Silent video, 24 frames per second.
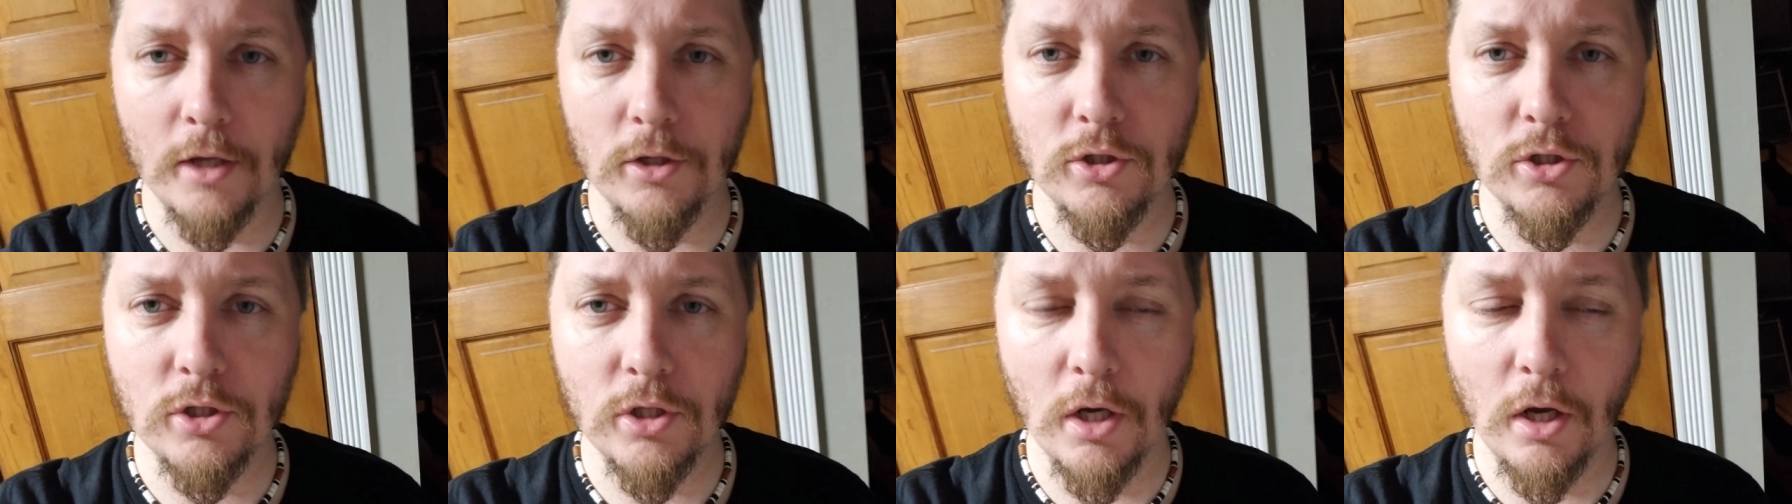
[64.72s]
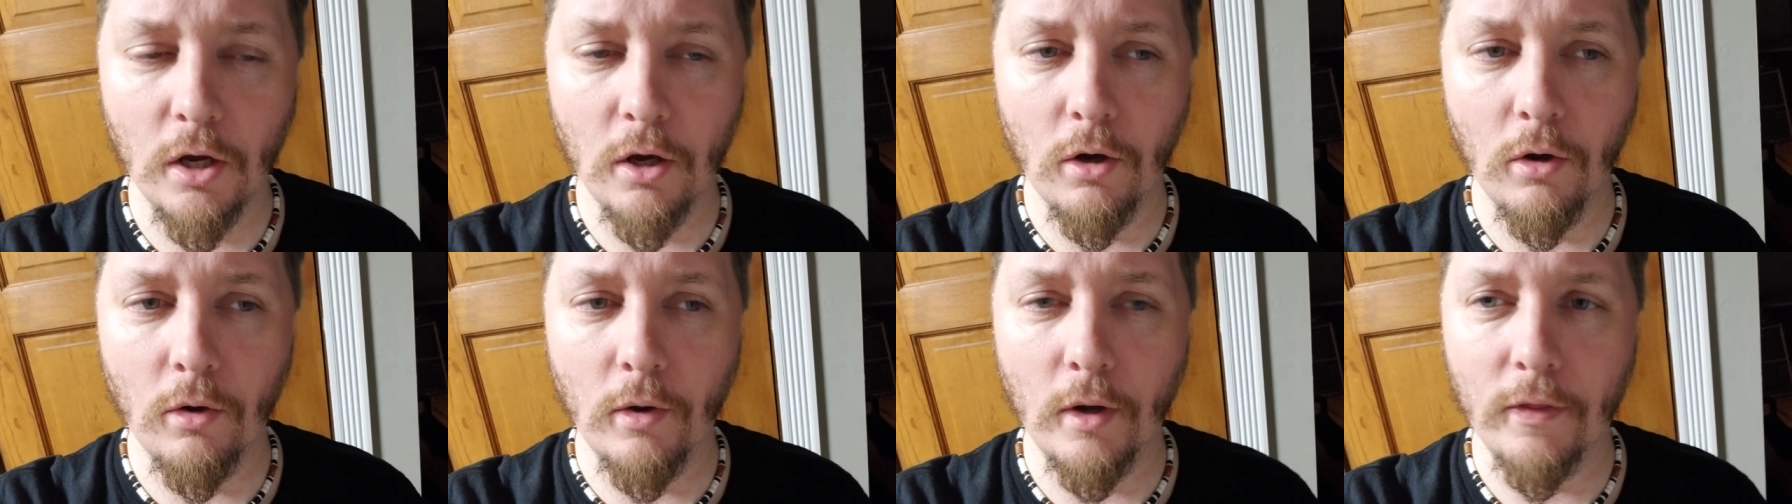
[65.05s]

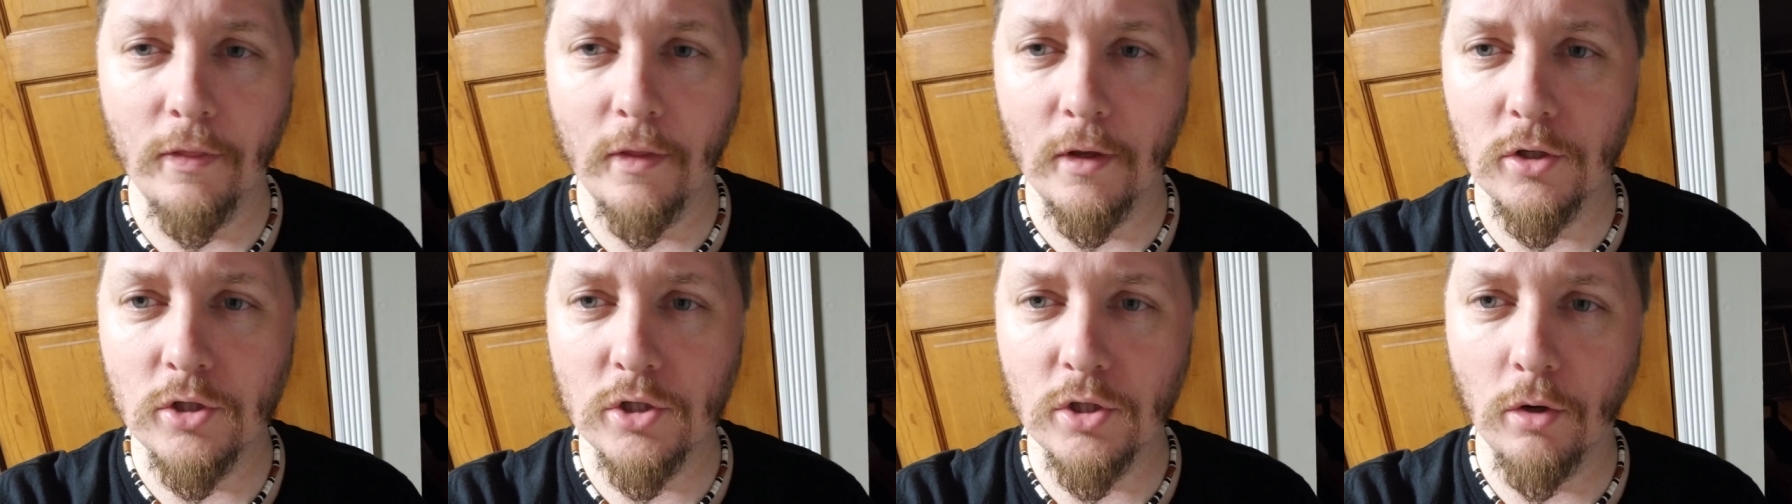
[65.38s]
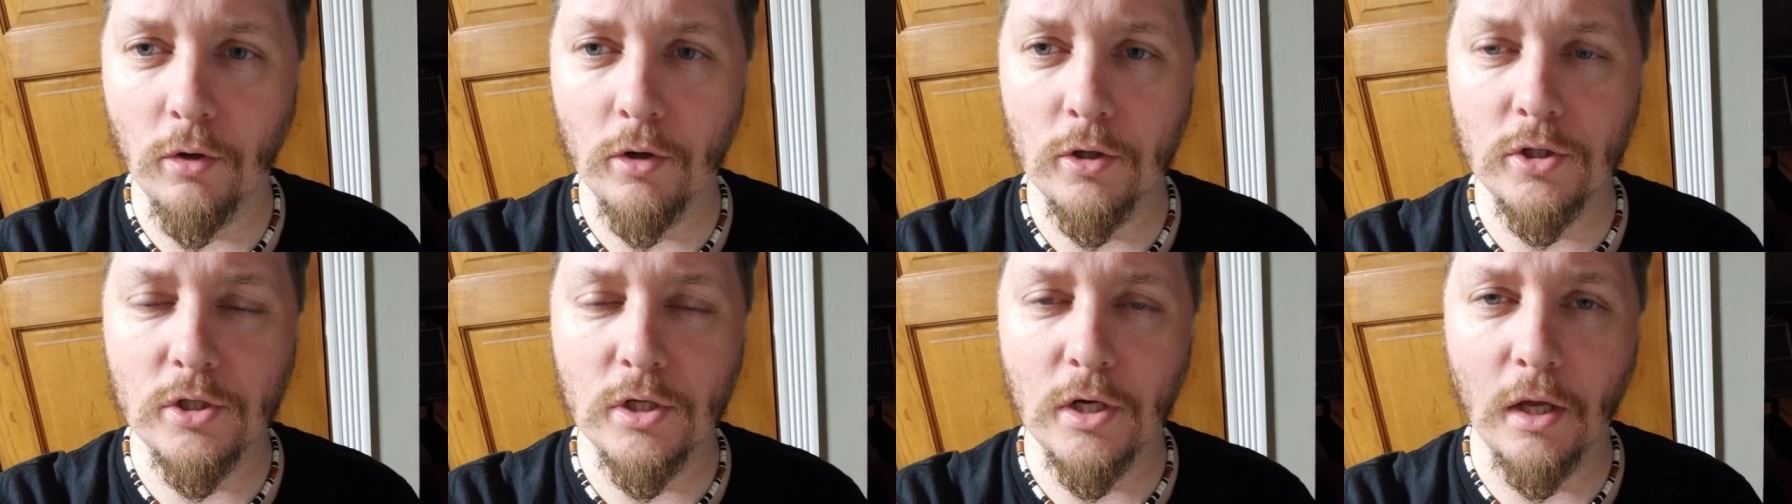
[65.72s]
show, and then
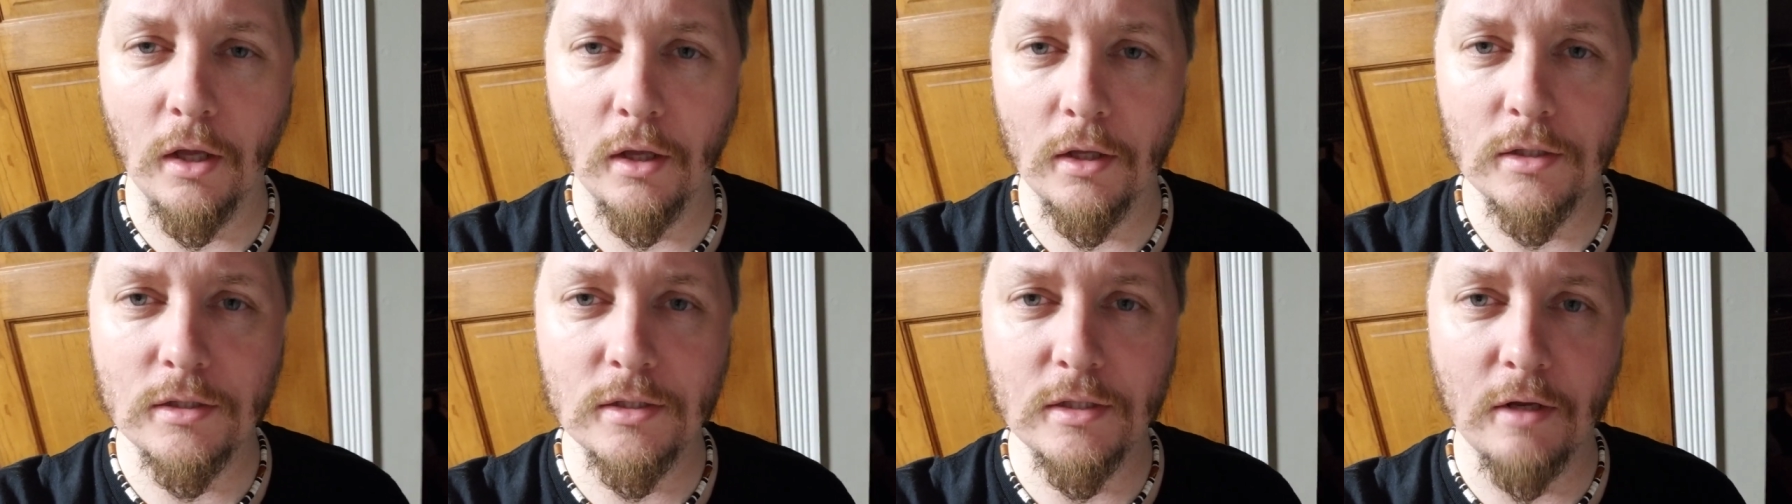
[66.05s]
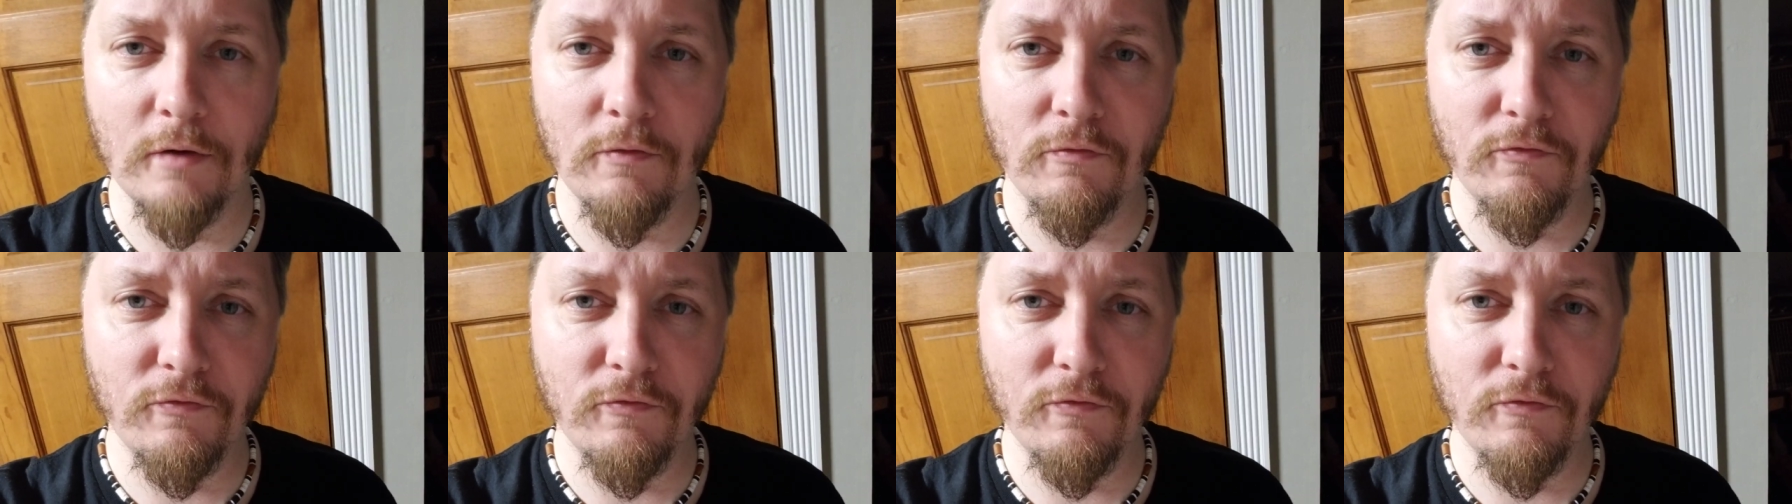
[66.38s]
Joey Janela said,